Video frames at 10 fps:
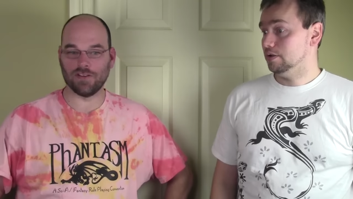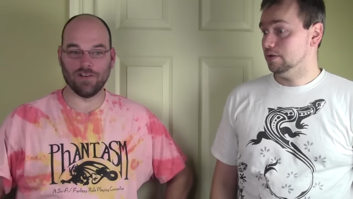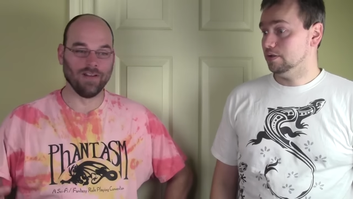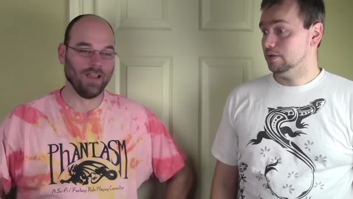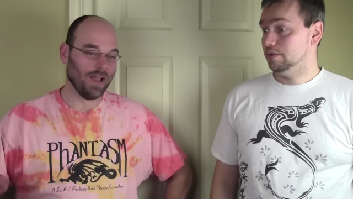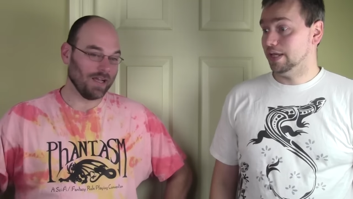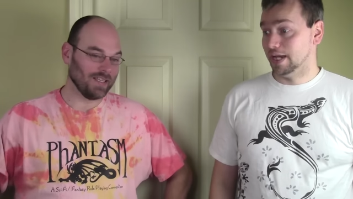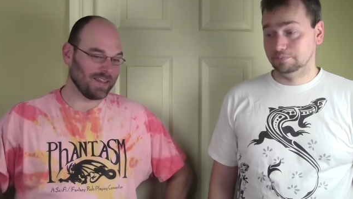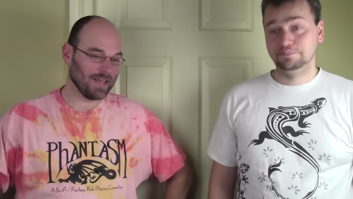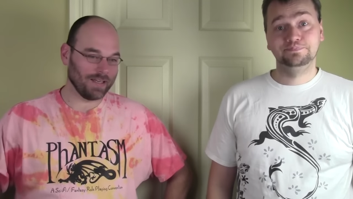Speaker 1: turn. Yeah.
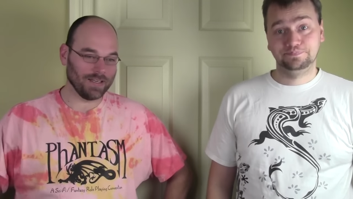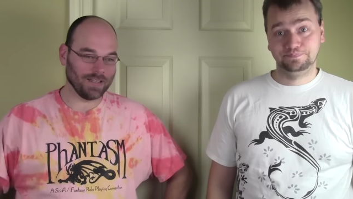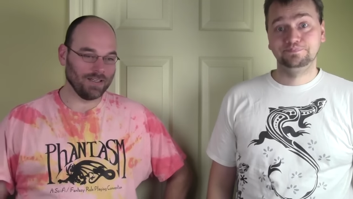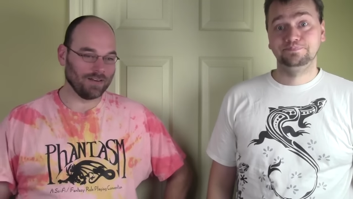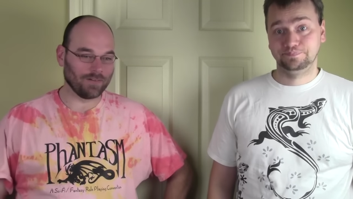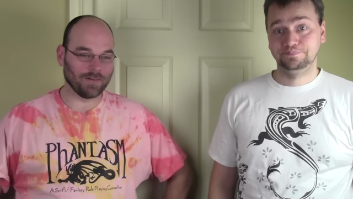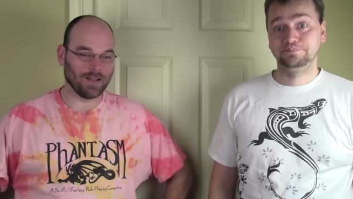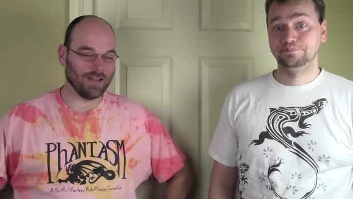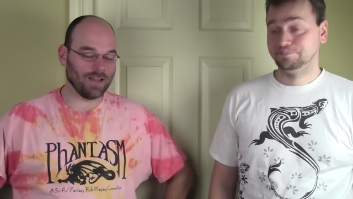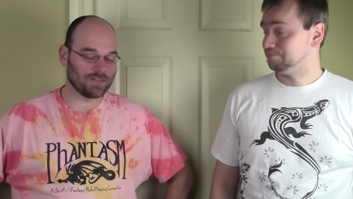And then you know,
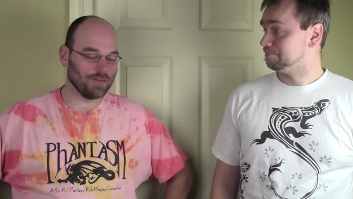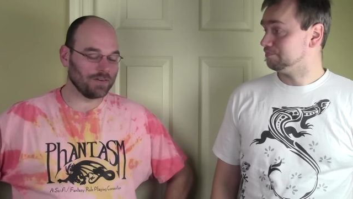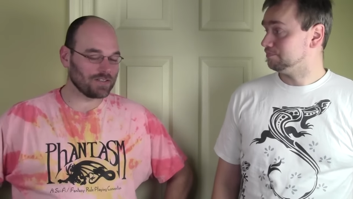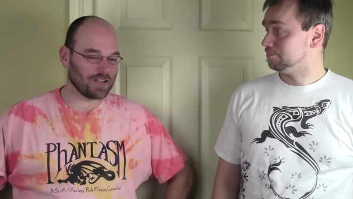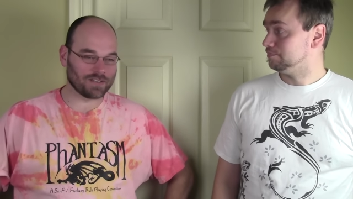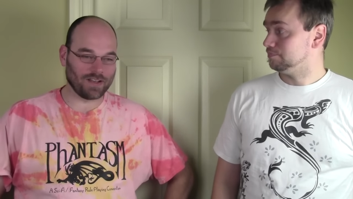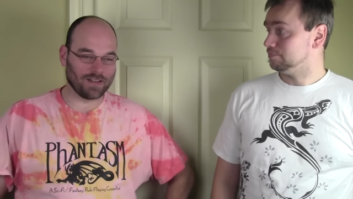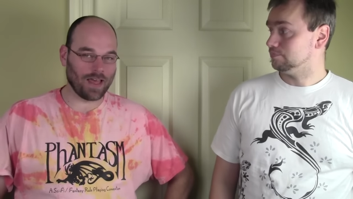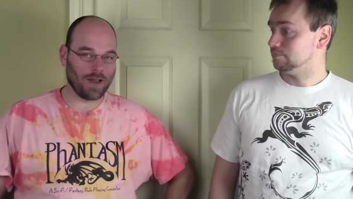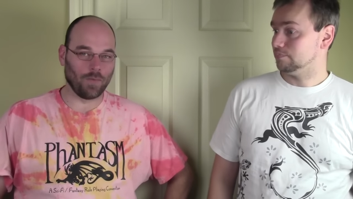as soon as I saw
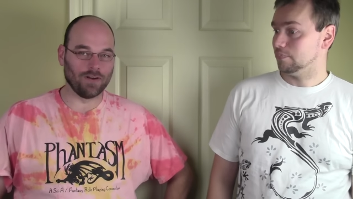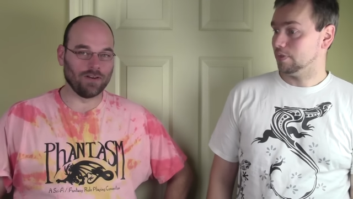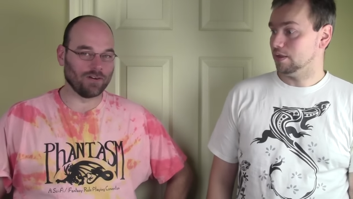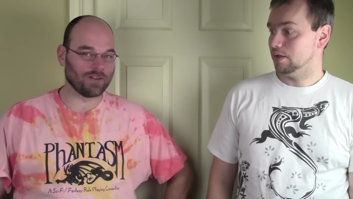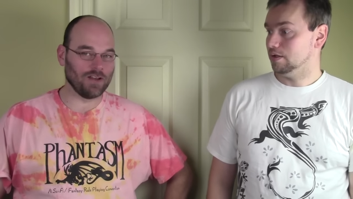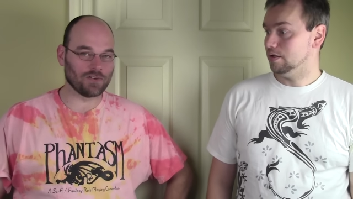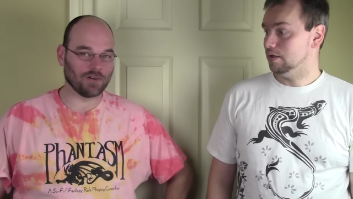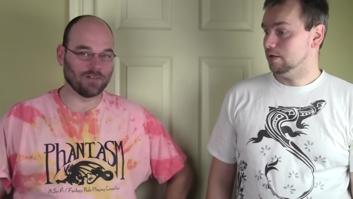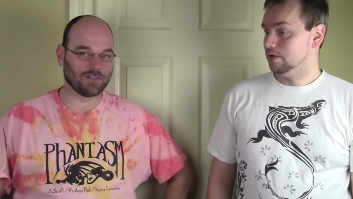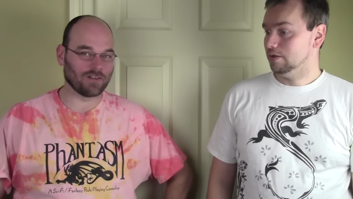that one Dark
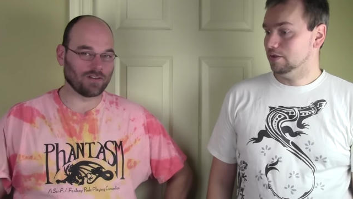Angel,